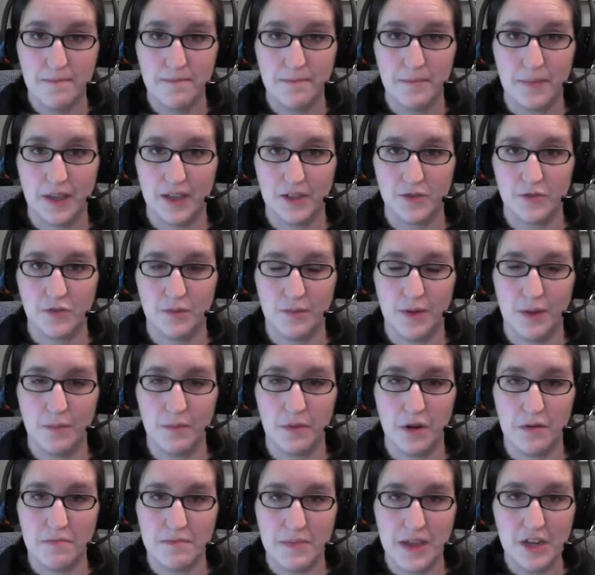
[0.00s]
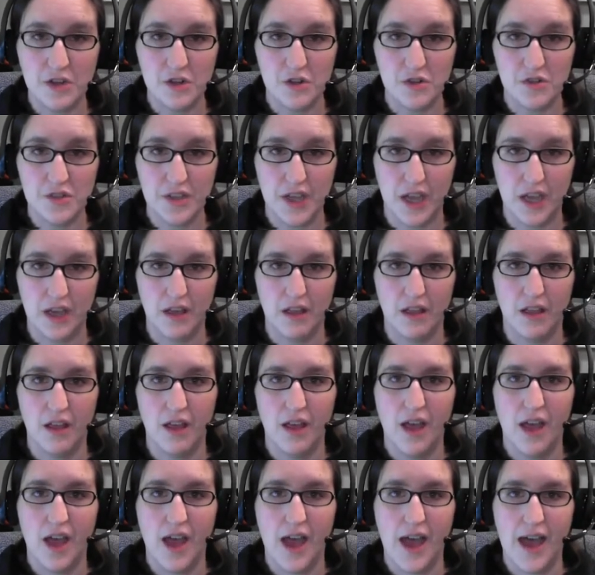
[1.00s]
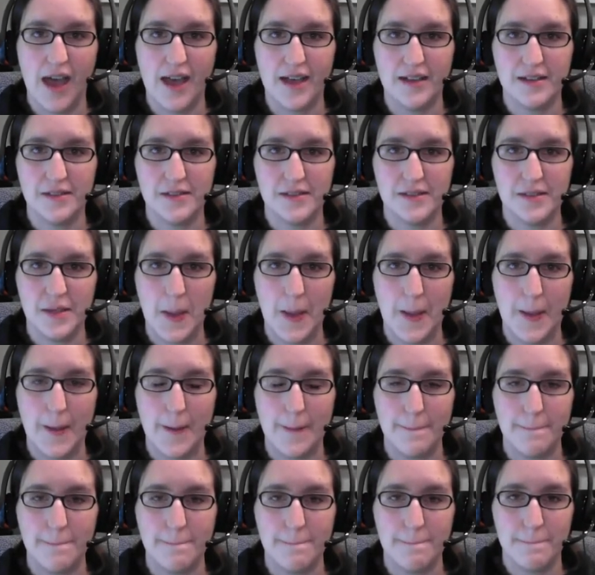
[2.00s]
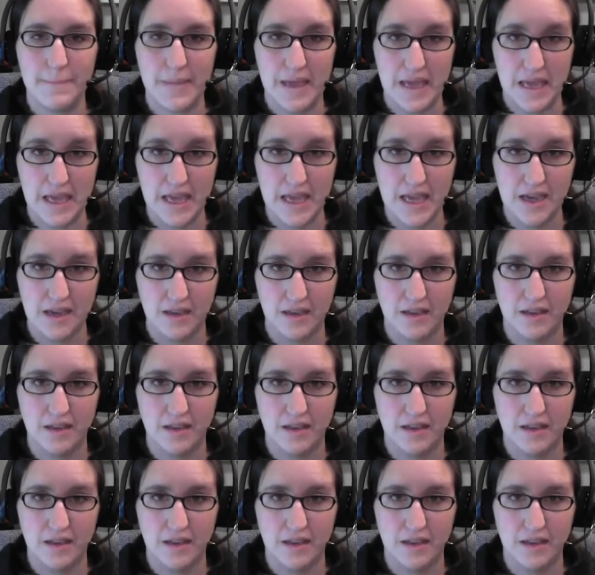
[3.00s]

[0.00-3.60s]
because remember a major scale has mi,